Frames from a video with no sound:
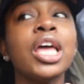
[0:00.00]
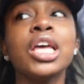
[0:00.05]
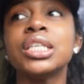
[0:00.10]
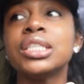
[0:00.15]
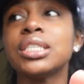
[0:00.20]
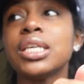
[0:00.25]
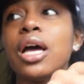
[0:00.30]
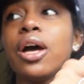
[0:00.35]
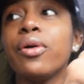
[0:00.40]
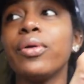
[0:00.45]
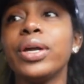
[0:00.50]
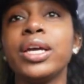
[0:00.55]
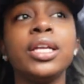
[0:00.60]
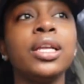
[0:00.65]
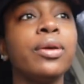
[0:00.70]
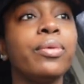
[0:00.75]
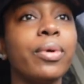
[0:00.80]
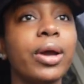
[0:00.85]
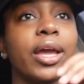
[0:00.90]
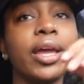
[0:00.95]
So
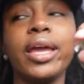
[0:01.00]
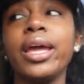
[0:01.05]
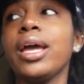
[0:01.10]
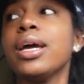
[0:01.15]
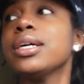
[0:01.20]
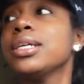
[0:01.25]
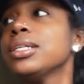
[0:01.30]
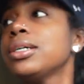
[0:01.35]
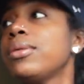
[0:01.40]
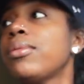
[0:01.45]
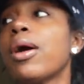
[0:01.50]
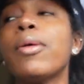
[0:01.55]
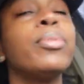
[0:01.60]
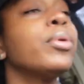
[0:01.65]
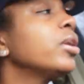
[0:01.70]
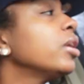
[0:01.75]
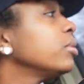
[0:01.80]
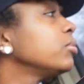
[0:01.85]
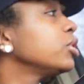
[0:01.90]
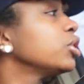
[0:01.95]
anyway, um, I'm
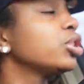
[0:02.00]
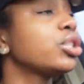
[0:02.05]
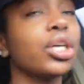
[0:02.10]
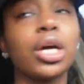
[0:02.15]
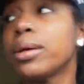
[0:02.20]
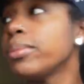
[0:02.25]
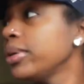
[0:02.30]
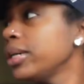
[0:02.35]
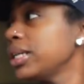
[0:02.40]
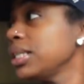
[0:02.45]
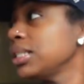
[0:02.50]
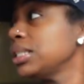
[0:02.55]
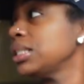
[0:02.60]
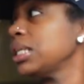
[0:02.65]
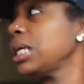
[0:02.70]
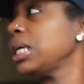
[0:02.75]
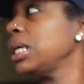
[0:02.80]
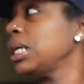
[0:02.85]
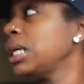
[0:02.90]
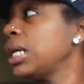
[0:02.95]
pulling up to
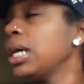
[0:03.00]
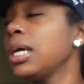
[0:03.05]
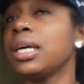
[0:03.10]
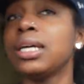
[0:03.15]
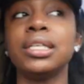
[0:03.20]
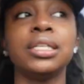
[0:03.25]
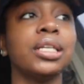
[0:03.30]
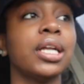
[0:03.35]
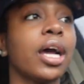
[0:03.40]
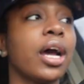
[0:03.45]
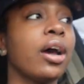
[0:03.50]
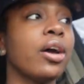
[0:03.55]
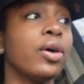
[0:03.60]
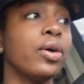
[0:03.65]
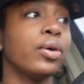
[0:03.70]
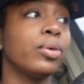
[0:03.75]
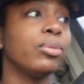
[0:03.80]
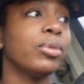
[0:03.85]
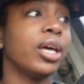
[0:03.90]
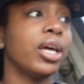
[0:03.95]
Starbucks and I
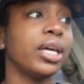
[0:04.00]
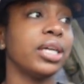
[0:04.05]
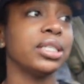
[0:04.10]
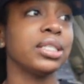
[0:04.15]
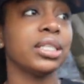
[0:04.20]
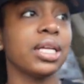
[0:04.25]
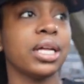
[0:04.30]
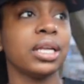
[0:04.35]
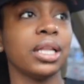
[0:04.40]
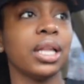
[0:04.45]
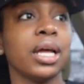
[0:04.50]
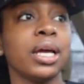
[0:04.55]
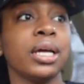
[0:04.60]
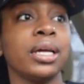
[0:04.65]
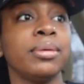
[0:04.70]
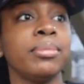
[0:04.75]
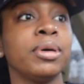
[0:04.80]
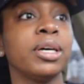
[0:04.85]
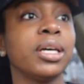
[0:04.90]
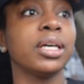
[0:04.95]
hope that it's not
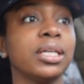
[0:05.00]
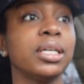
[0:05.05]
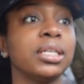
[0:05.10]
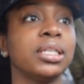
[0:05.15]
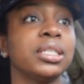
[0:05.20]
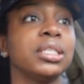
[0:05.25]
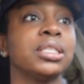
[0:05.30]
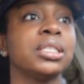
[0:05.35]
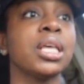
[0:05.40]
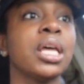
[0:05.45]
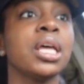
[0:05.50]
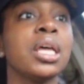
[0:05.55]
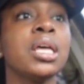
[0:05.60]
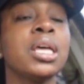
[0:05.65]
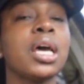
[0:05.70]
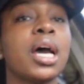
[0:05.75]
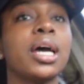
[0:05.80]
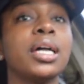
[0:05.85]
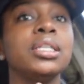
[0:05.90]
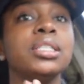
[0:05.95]
line because
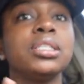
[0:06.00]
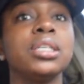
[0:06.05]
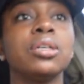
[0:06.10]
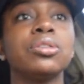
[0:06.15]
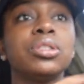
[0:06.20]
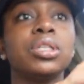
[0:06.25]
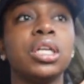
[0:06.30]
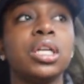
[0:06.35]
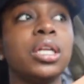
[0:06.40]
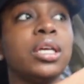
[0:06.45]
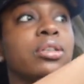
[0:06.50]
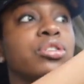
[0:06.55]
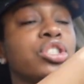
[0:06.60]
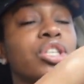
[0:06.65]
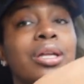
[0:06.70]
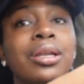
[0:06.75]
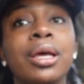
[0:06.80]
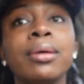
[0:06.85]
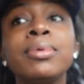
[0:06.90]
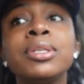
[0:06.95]
I need to go to the nail
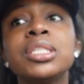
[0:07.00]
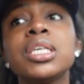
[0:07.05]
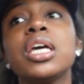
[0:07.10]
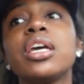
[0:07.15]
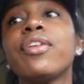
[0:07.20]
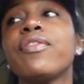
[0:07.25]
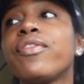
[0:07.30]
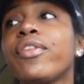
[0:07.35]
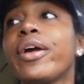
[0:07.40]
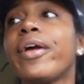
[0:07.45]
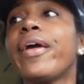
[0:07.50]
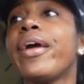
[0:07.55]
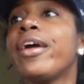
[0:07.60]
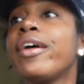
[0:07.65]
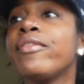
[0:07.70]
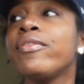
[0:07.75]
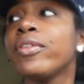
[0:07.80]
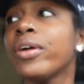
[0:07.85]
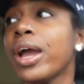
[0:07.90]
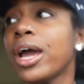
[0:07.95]
shop. They be taking
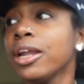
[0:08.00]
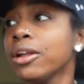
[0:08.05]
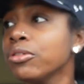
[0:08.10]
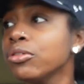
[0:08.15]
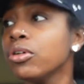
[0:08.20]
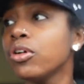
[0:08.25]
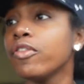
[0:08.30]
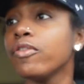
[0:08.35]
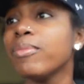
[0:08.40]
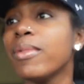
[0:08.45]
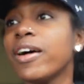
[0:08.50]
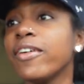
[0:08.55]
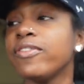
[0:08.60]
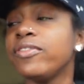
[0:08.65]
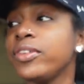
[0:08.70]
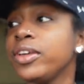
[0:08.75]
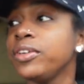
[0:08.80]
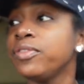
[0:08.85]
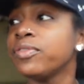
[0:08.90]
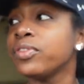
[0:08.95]
forever. I don't know if my
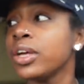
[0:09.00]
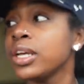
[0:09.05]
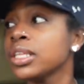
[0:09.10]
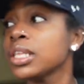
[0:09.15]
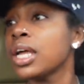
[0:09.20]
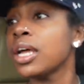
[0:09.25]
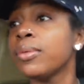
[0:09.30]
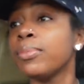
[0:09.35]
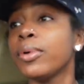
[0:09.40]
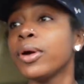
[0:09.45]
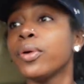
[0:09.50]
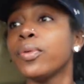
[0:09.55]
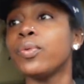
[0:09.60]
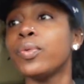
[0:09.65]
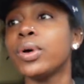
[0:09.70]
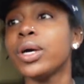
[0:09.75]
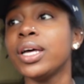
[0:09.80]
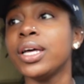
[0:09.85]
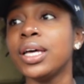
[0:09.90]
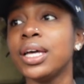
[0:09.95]
feet fucked up or
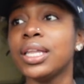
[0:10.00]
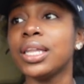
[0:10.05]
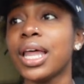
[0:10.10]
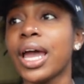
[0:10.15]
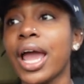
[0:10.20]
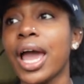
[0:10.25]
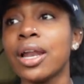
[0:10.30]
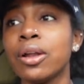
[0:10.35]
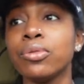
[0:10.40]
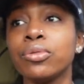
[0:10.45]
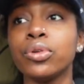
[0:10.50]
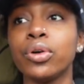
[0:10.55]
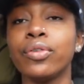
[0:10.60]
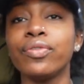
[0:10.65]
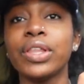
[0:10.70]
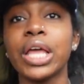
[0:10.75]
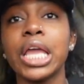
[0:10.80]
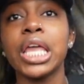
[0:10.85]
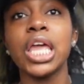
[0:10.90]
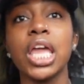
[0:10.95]
what. Like, I don't know
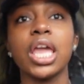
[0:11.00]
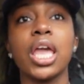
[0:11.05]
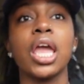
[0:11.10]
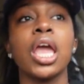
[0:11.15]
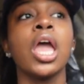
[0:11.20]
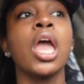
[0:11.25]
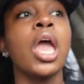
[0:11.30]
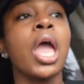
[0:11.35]
if they can.